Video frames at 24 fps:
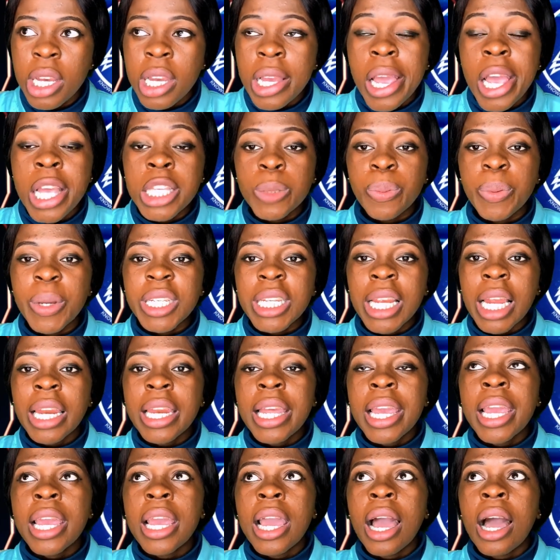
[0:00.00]

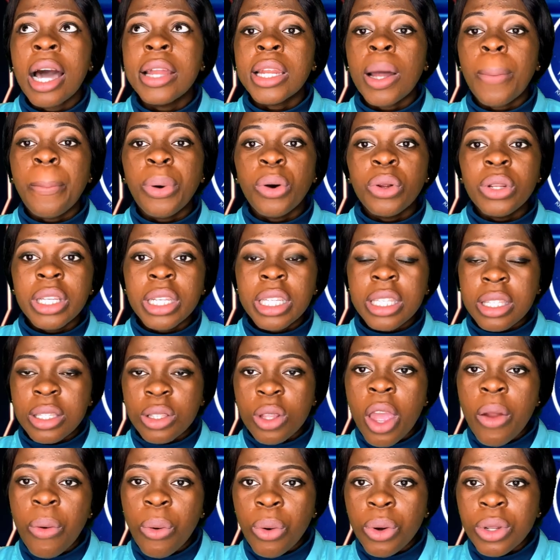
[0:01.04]
especially anabolic
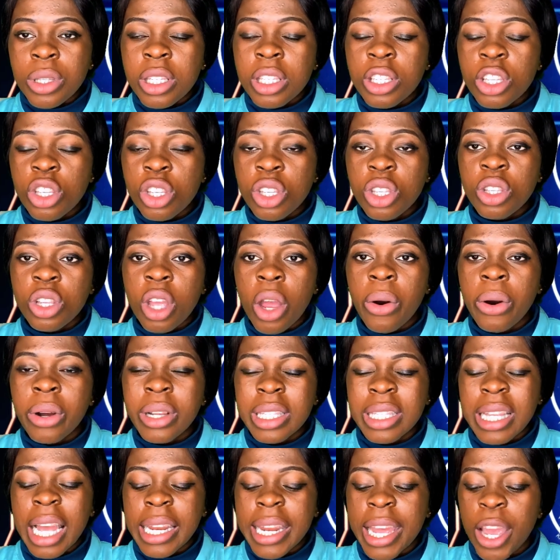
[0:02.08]
steroids these steroids
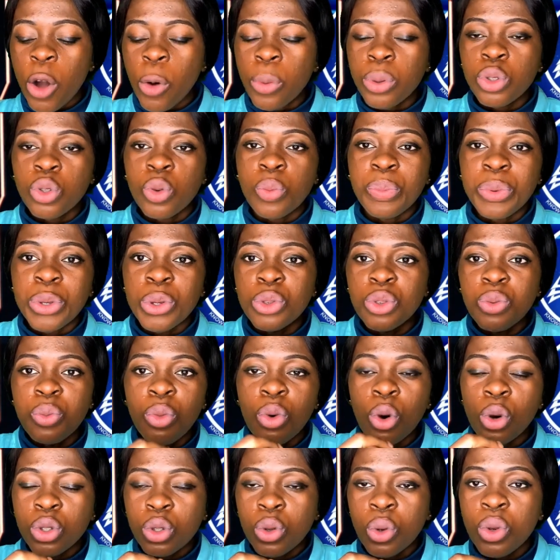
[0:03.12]
that helps to build
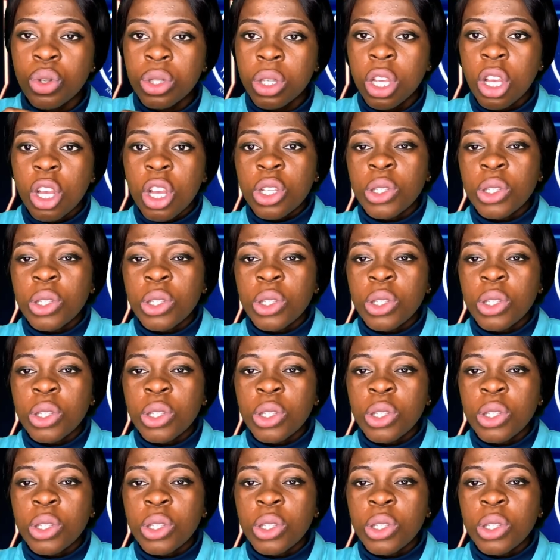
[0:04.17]
muscles